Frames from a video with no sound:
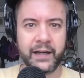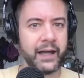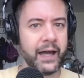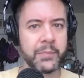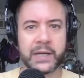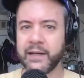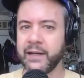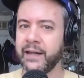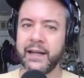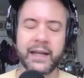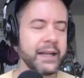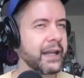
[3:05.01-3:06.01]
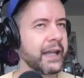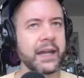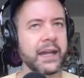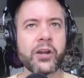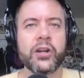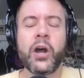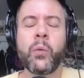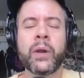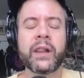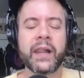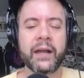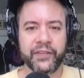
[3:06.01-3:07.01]
i mean like no
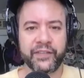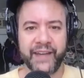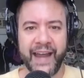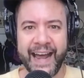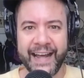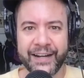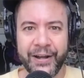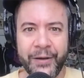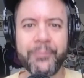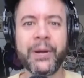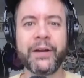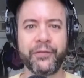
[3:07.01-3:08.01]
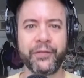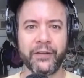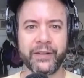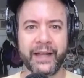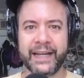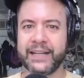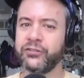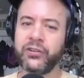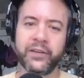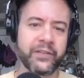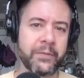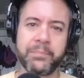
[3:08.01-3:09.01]
one left sad, but it felt like
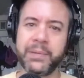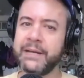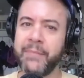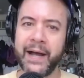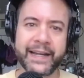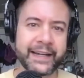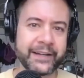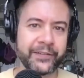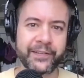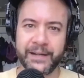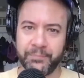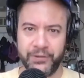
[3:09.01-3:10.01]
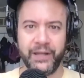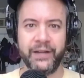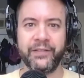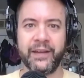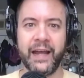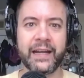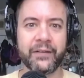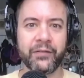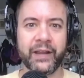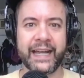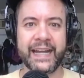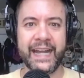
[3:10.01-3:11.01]
just a B minus C plus kind of
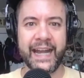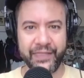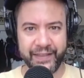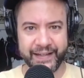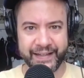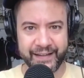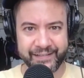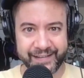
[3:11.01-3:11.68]
like a nothingness.